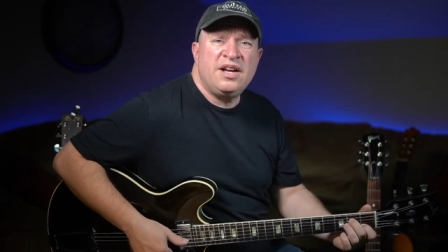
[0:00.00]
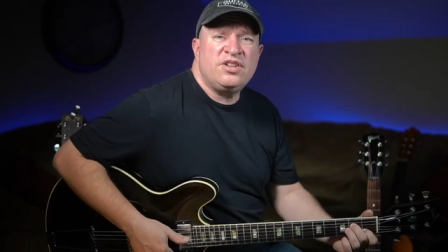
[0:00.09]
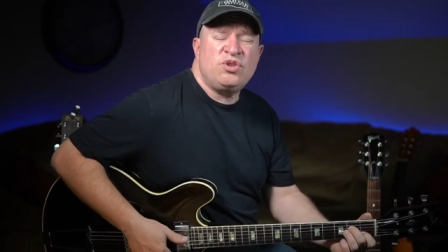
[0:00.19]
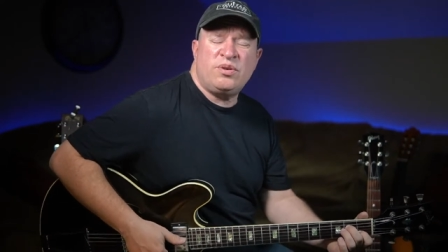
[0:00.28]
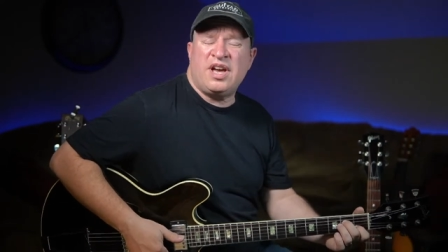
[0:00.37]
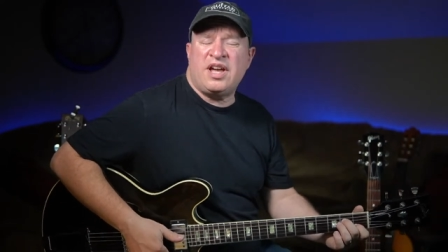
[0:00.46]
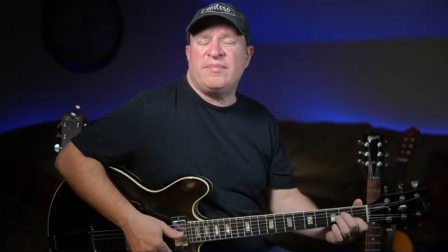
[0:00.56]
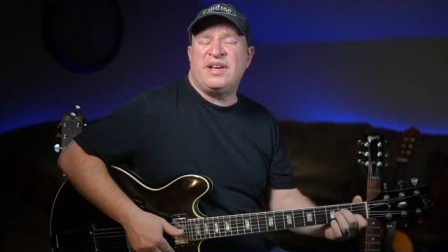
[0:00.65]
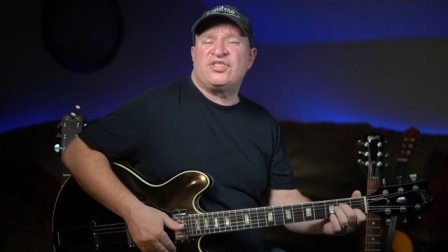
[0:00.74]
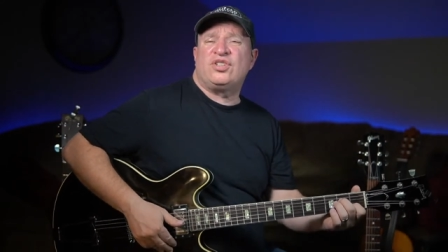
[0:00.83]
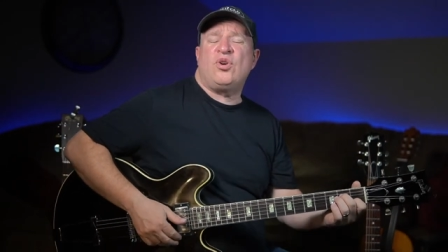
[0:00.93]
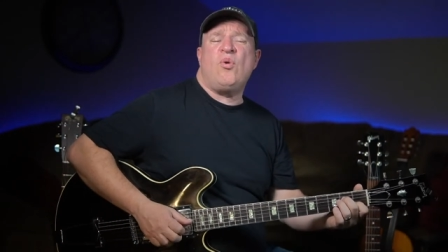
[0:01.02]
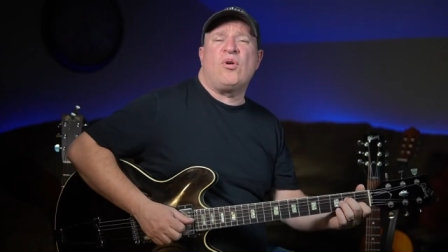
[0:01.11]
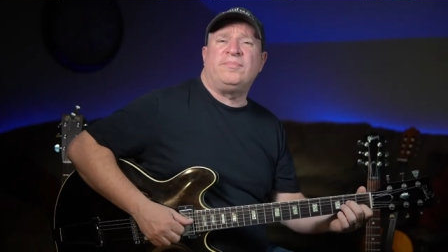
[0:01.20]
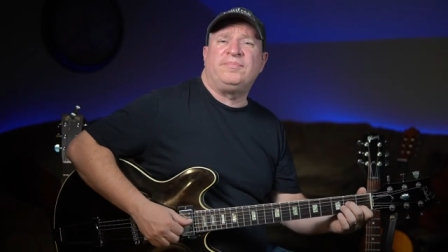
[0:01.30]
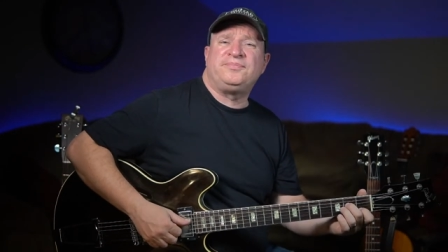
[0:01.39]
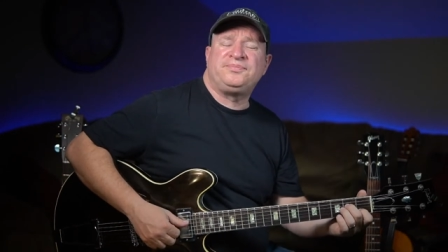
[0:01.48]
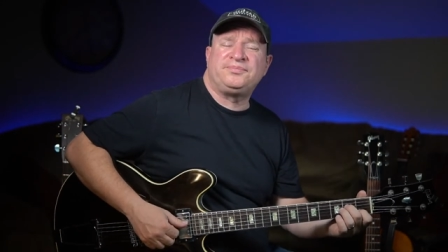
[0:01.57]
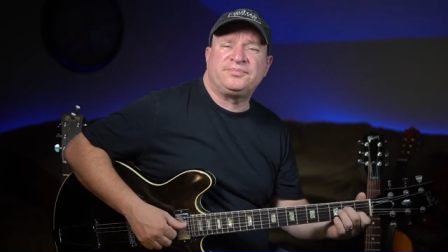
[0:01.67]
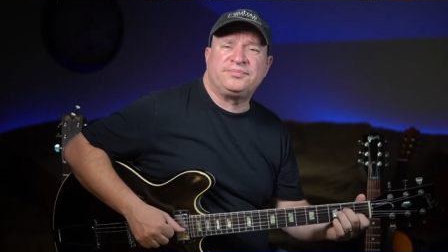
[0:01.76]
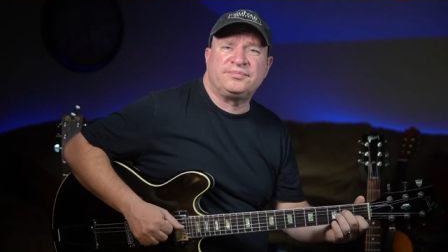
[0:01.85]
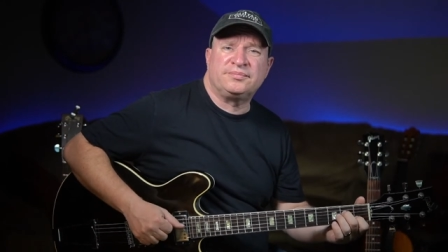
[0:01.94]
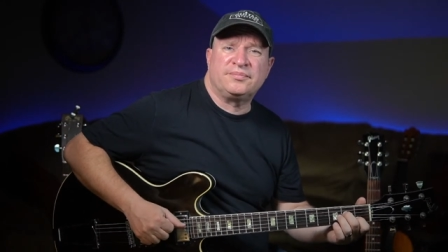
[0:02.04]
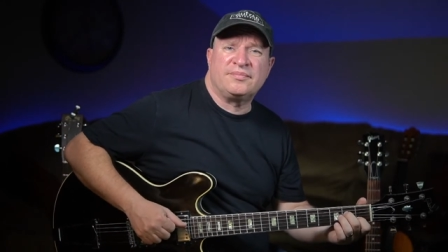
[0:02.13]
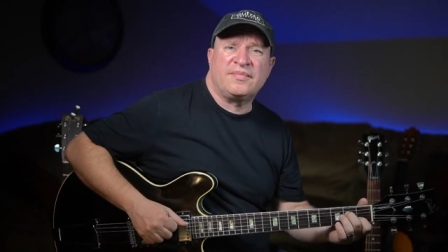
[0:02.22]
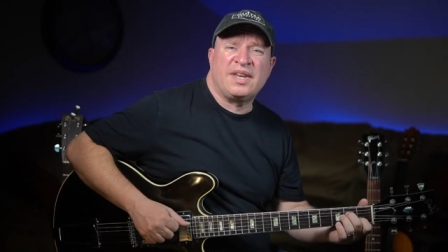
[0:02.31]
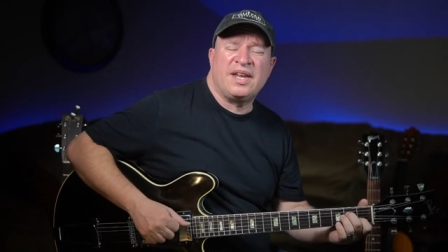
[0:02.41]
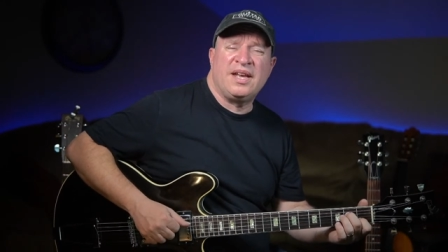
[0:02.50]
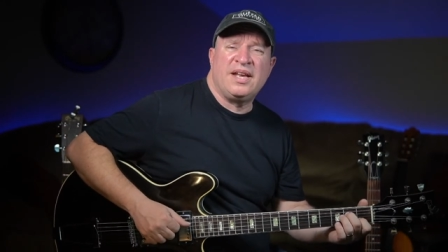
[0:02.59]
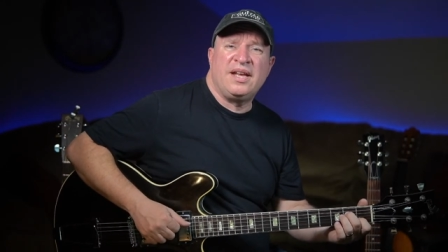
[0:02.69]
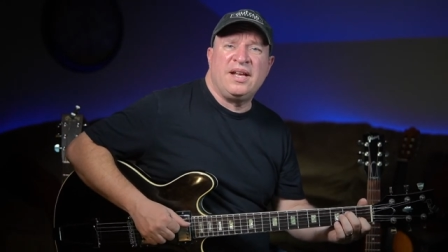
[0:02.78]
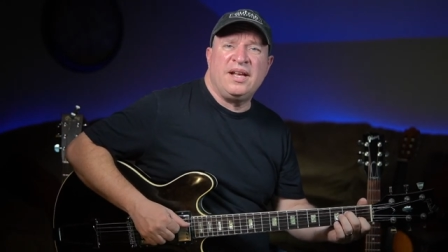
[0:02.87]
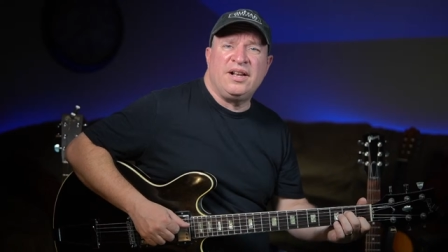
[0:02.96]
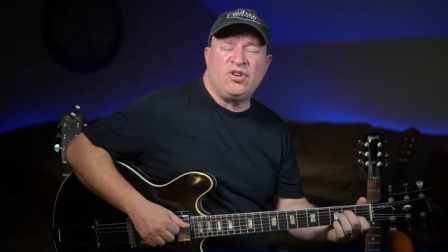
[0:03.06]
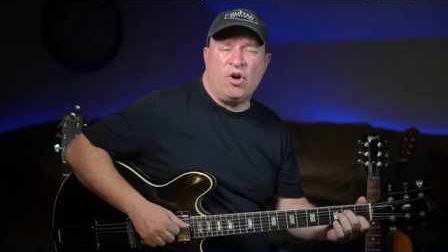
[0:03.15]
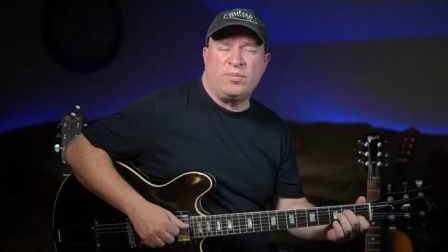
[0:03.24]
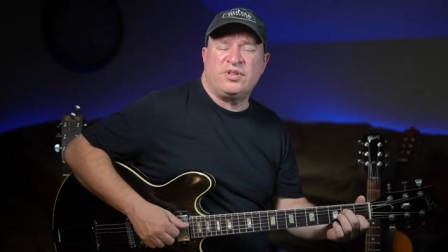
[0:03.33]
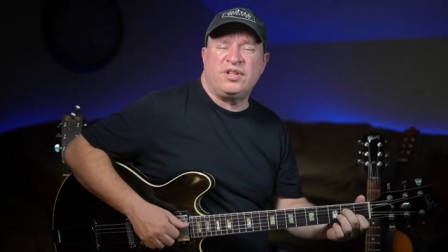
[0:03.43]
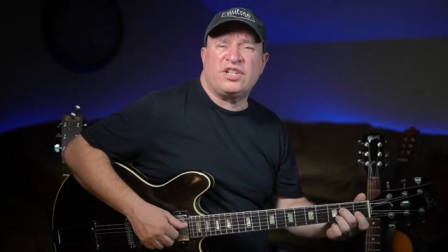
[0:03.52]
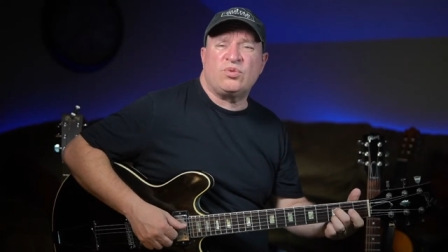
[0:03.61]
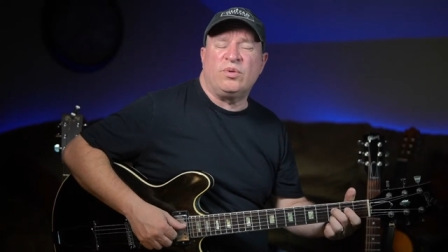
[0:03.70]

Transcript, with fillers: So it kind of makes a chord. Go up to the next